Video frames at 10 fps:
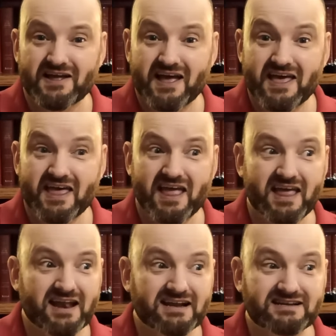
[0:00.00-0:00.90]

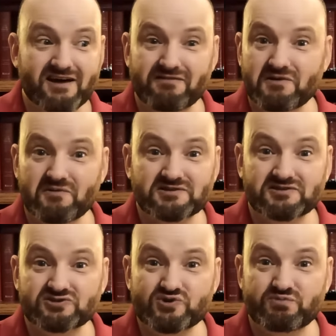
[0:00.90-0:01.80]
And he definitely
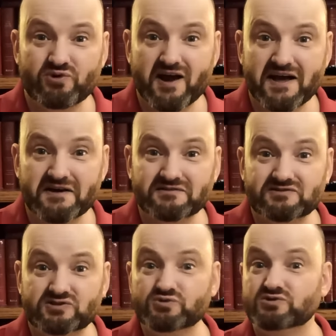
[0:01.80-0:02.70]
wasn't too proud
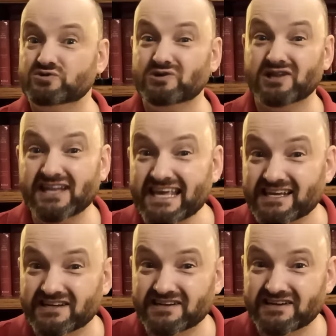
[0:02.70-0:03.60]
to
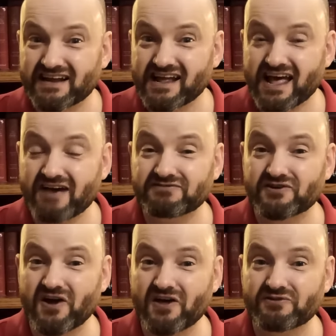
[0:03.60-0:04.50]
clean after
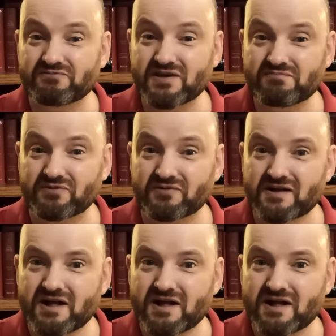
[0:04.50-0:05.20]
other people.